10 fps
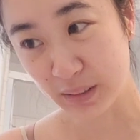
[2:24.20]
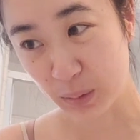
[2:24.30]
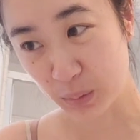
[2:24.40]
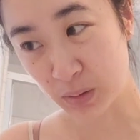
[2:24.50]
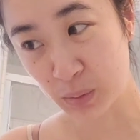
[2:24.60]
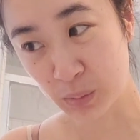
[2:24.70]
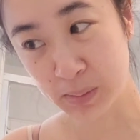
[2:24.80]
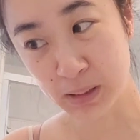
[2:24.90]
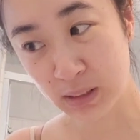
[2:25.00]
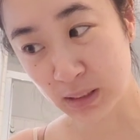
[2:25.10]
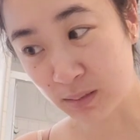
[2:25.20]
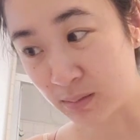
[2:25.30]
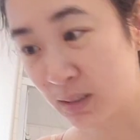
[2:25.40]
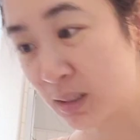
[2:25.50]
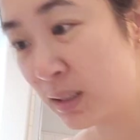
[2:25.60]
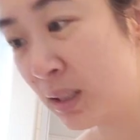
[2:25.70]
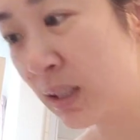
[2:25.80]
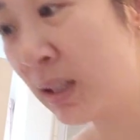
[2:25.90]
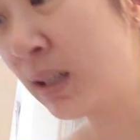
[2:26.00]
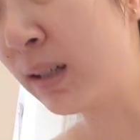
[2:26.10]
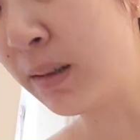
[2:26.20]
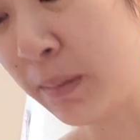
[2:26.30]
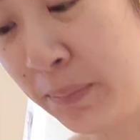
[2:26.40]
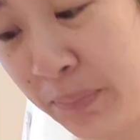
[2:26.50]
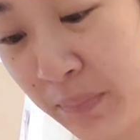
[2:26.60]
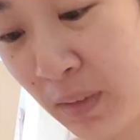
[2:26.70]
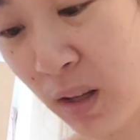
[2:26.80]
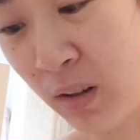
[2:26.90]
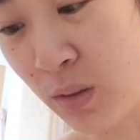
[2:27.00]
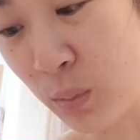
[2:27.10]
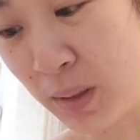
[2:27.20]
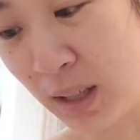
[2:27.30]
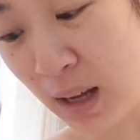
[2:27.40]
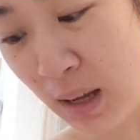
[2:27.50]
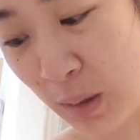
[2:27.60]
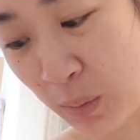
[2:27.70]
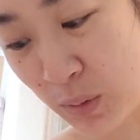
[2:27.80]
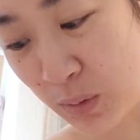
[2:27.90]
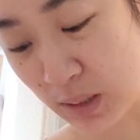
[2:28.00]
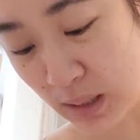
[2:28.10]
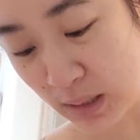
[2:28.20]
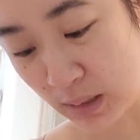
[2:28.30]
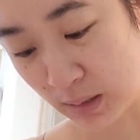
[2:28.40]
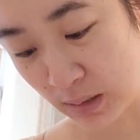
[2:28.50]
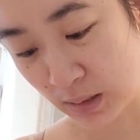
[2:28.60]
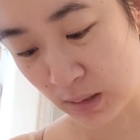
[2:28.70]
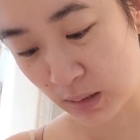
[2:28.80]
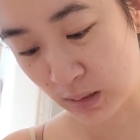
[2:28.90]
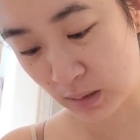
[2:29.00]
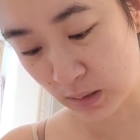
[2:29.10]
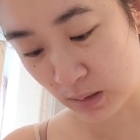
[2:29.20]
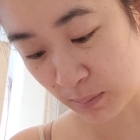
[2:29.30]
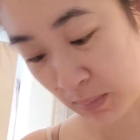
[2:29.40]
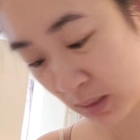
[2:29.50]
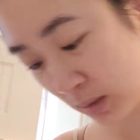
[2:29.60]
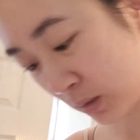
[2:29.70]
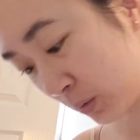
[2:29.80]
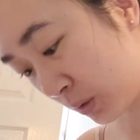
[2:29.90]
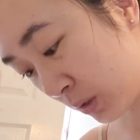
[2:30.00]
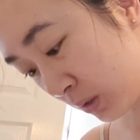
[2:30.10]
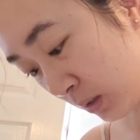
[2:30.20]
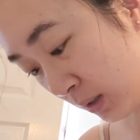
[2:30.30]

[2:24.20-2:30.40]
they were open at 9. Um, I called one guy, which was like a minute closer